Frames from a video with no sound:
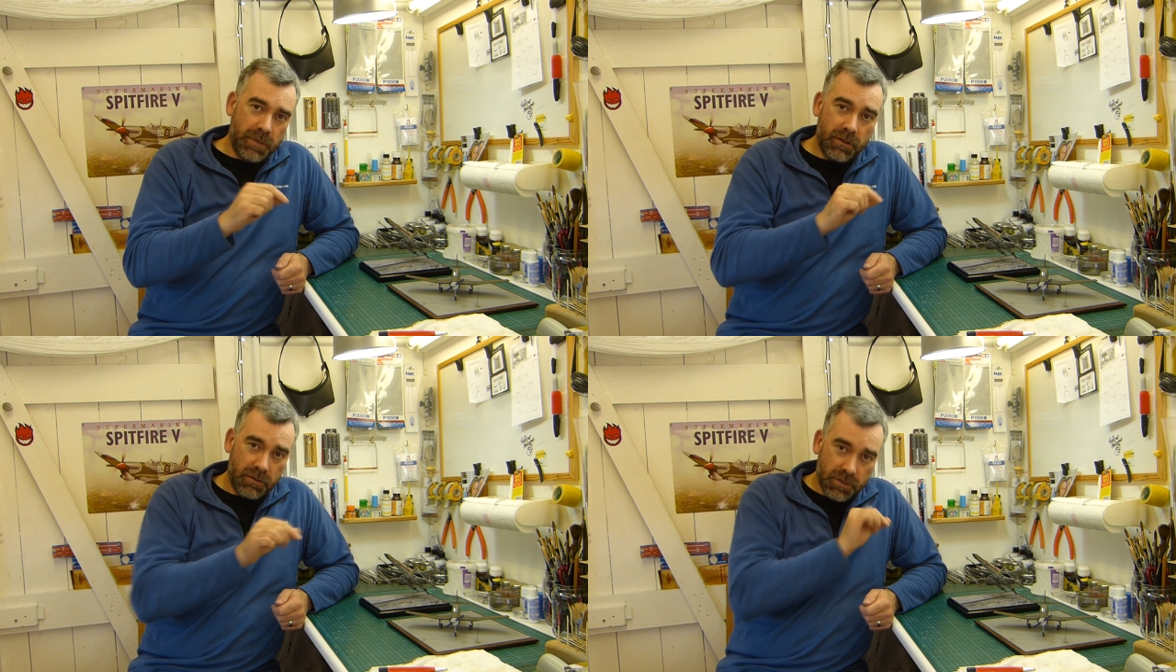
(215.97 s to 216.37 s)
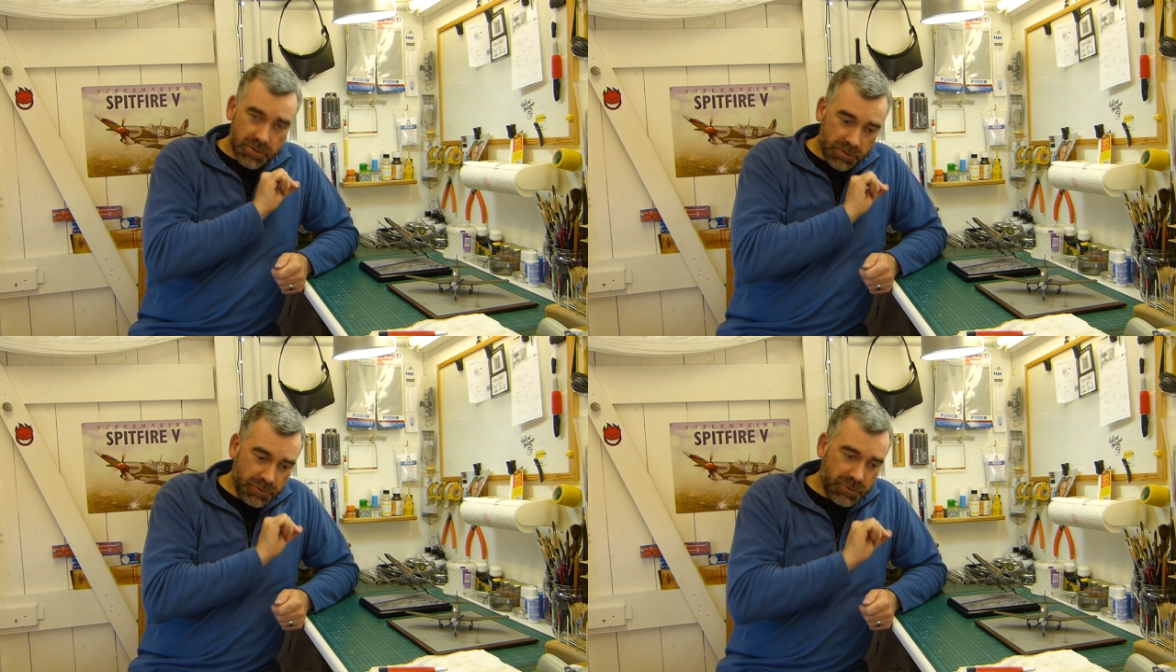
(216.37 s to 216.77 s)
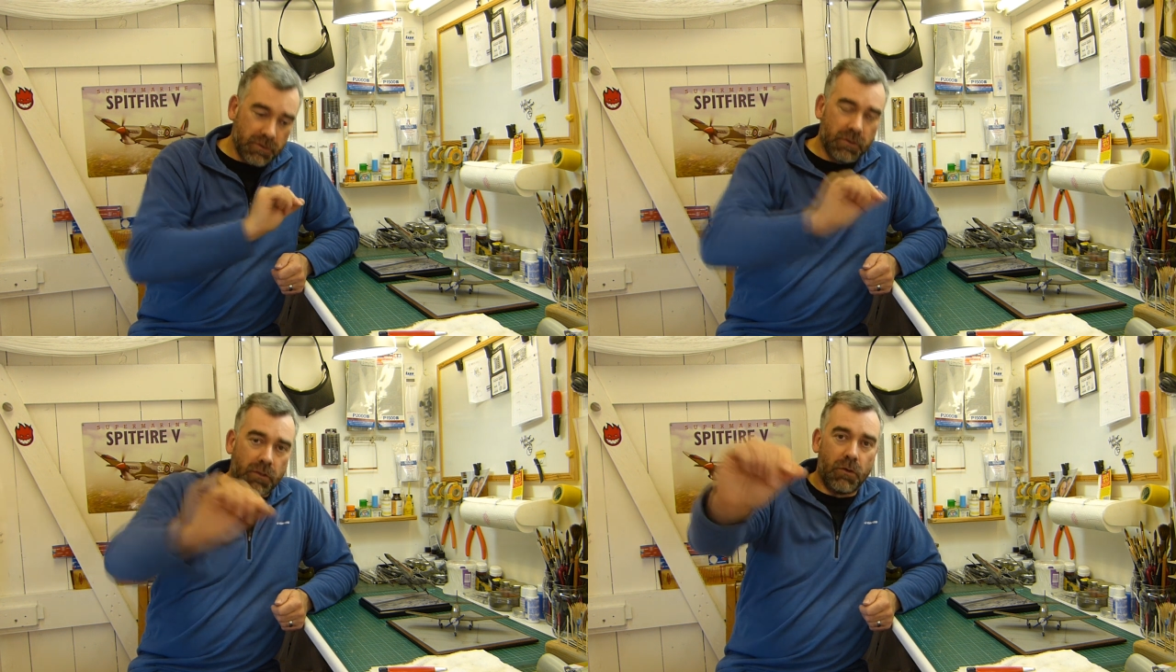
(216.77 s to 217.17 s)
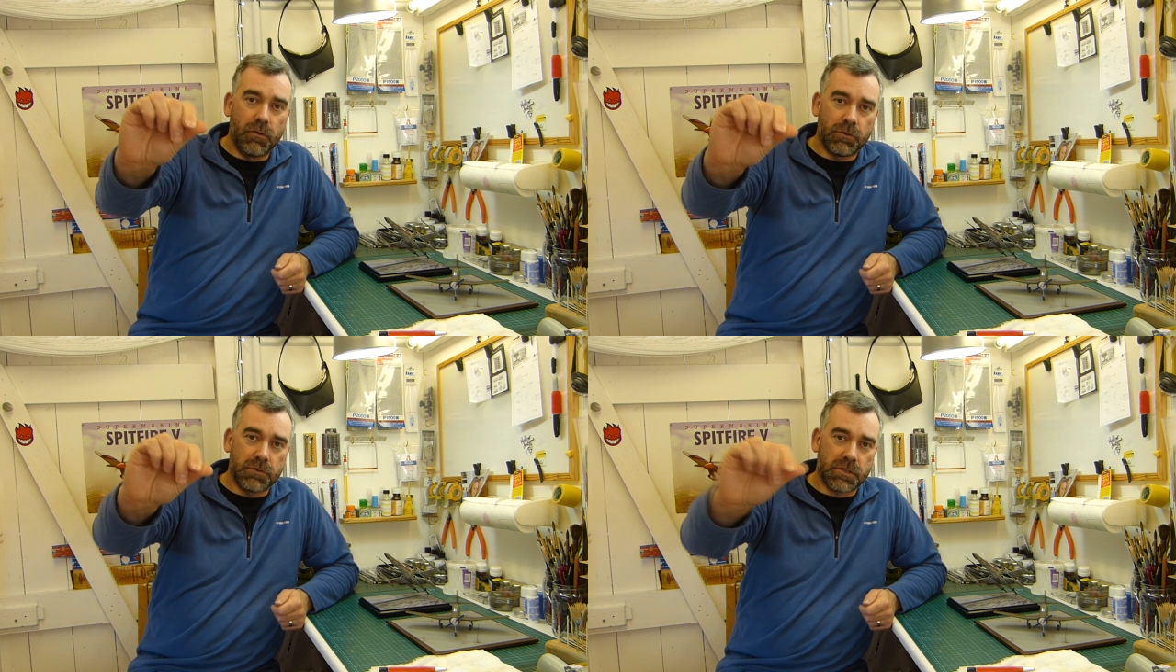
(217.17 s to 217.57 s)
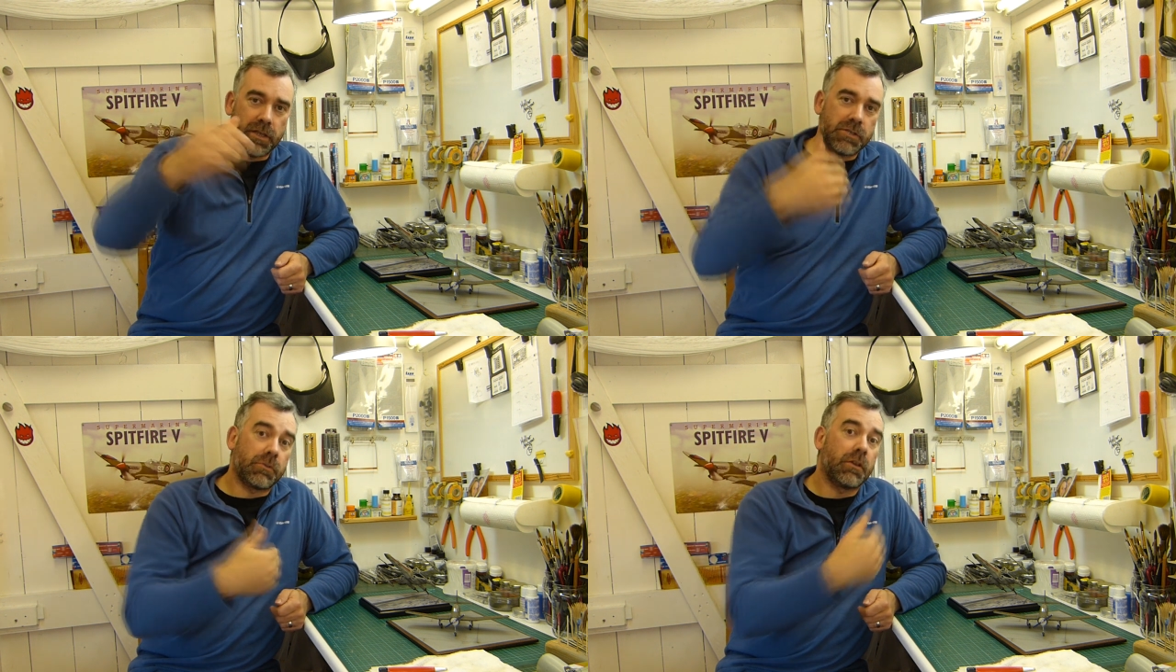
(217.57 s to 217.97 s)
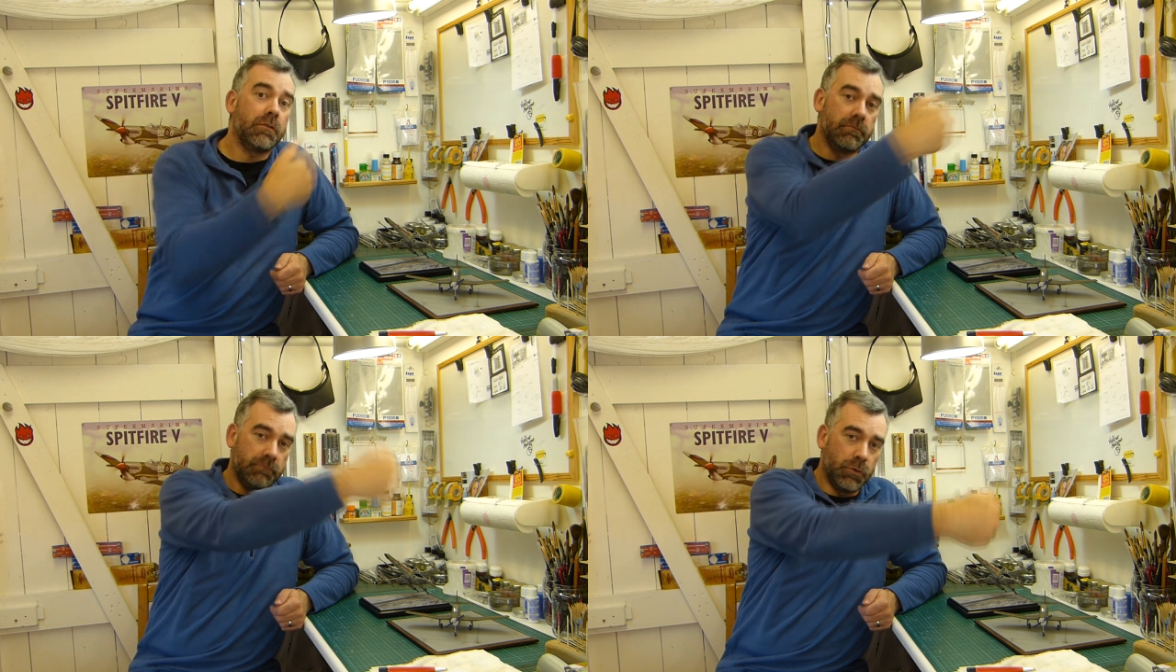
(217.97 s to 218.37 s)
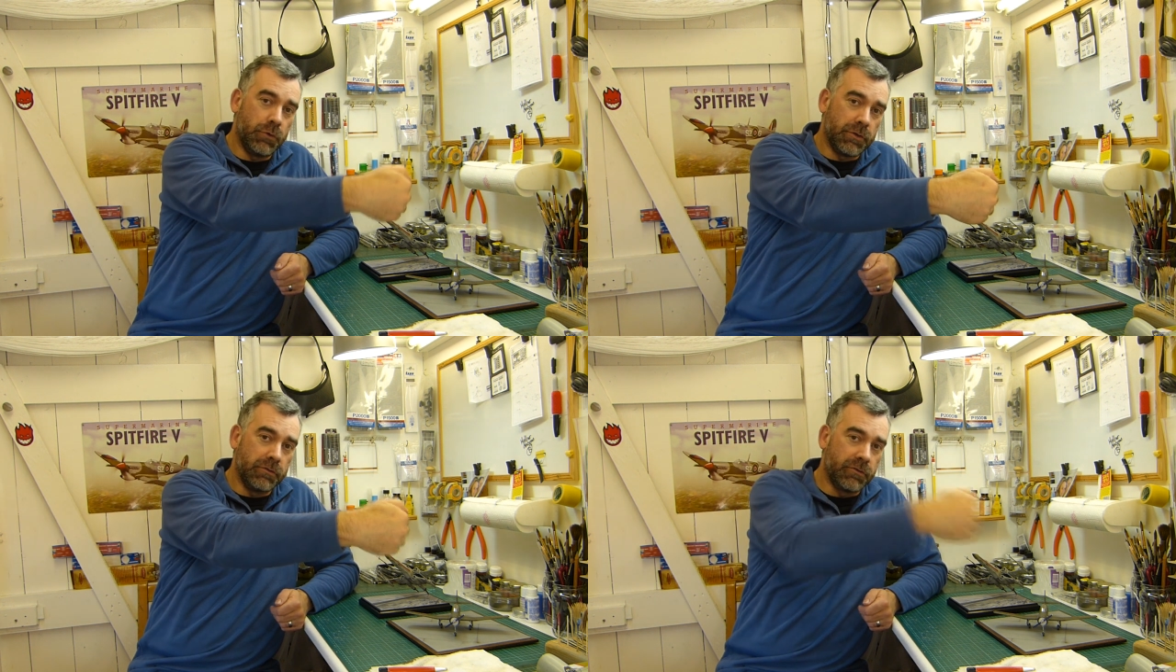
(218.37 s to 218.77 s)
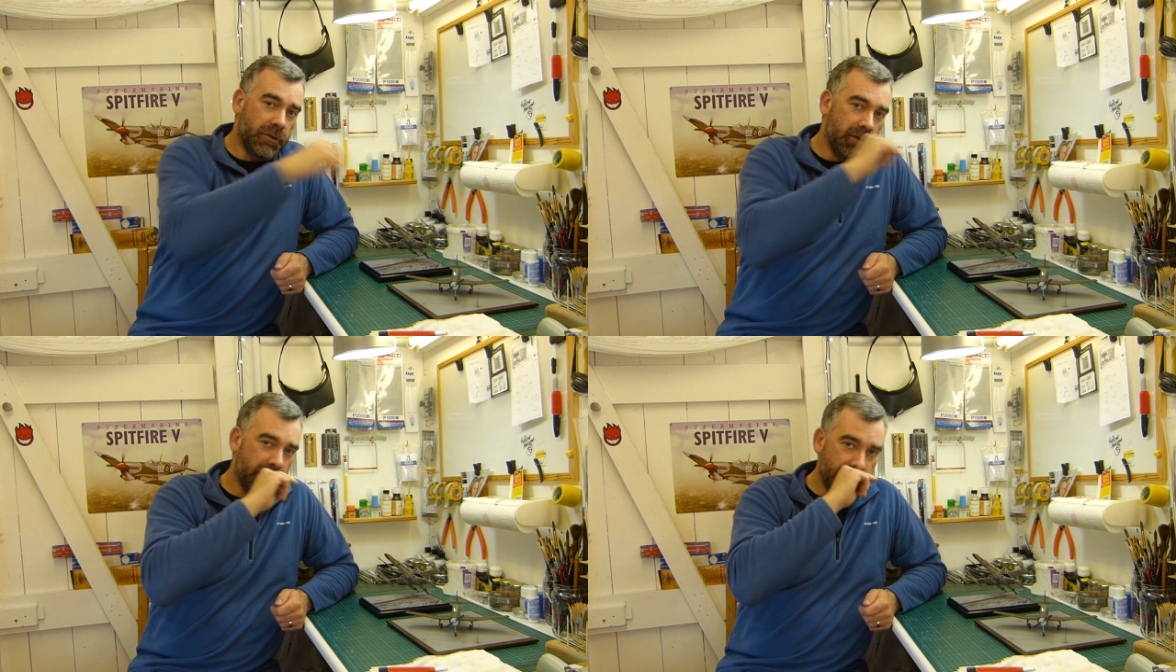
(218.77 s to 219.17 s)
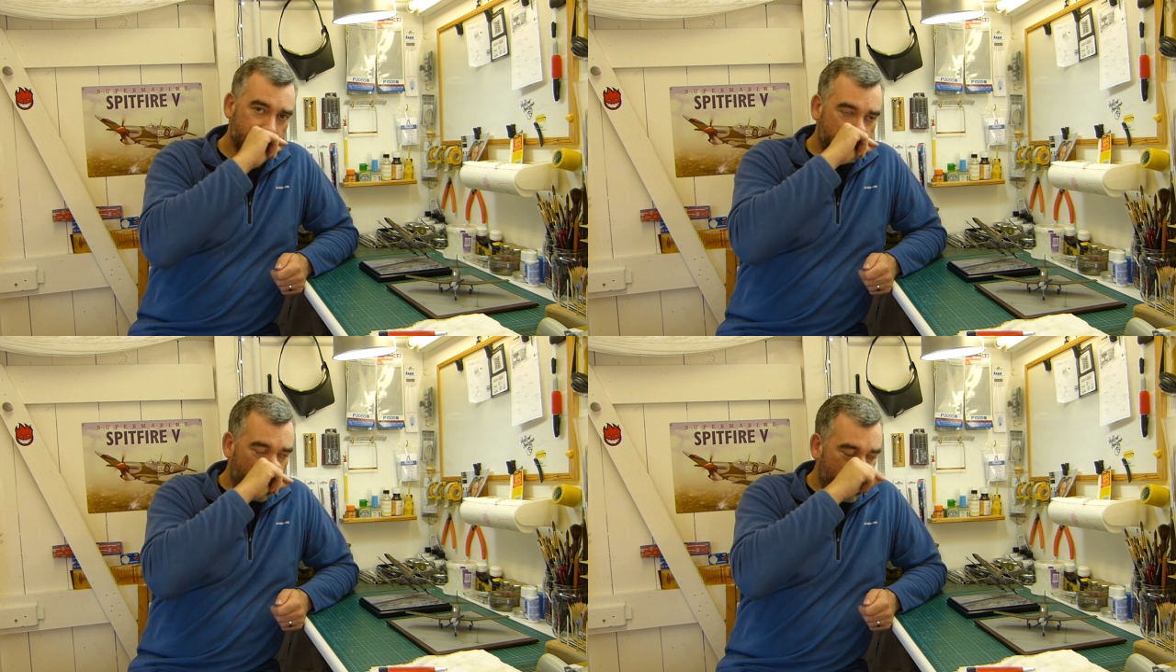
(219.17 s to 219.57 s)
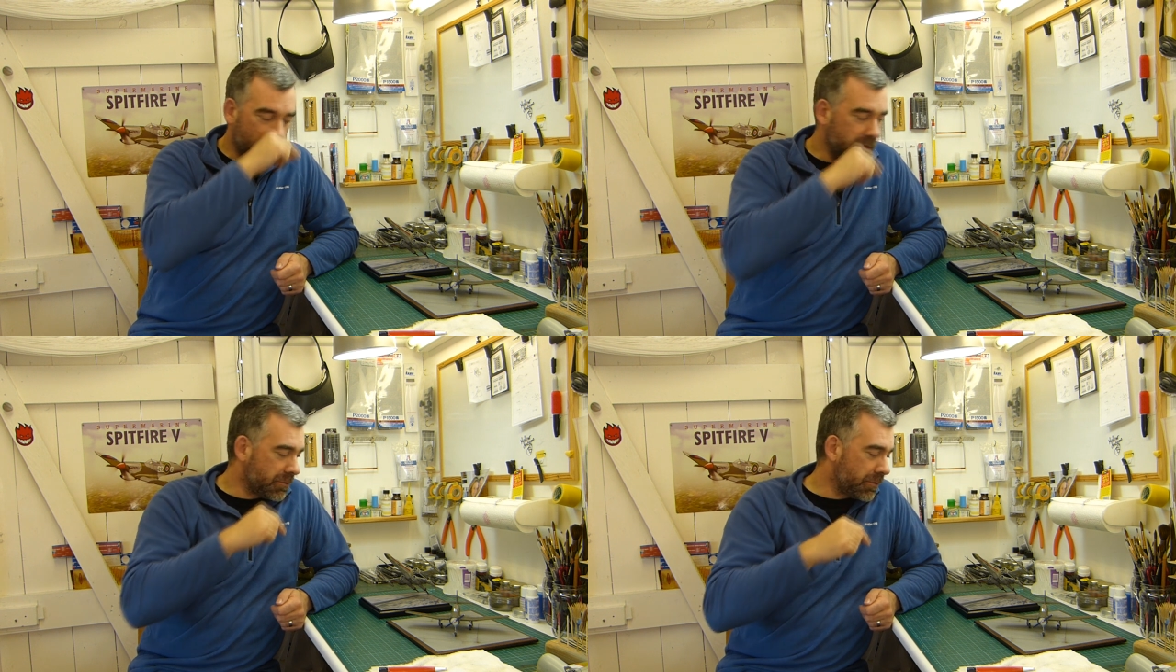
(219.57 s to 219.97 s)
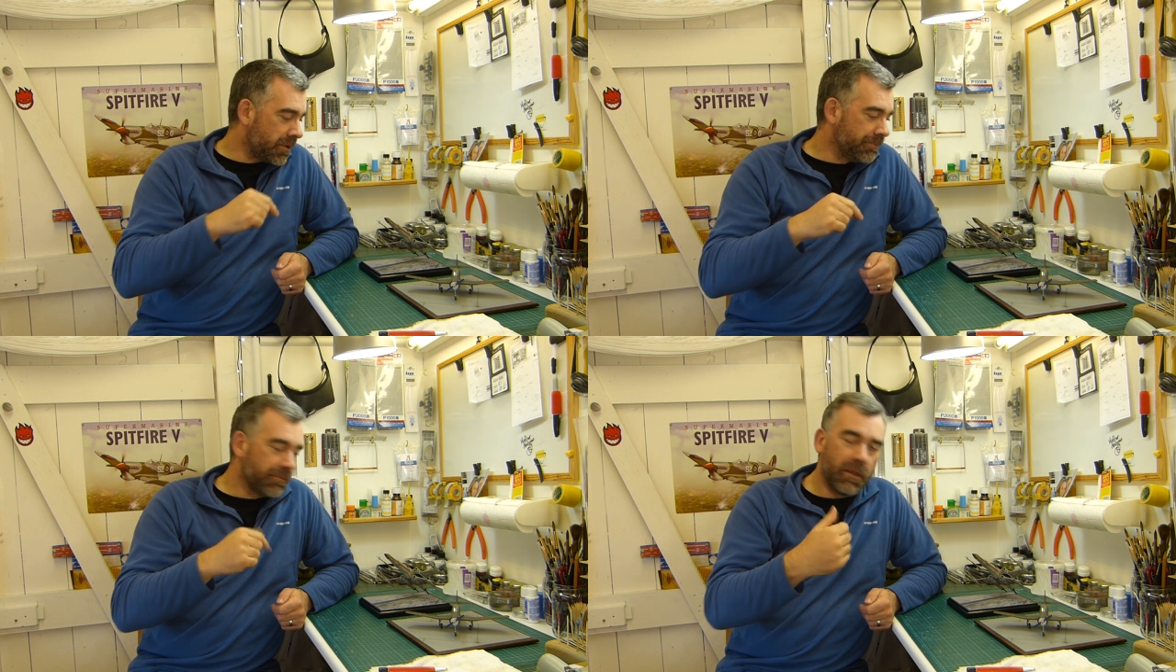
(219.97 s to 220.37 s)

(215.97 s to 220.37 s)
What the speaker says: paint thinner solution along those lines without going over into the next panel, as it were,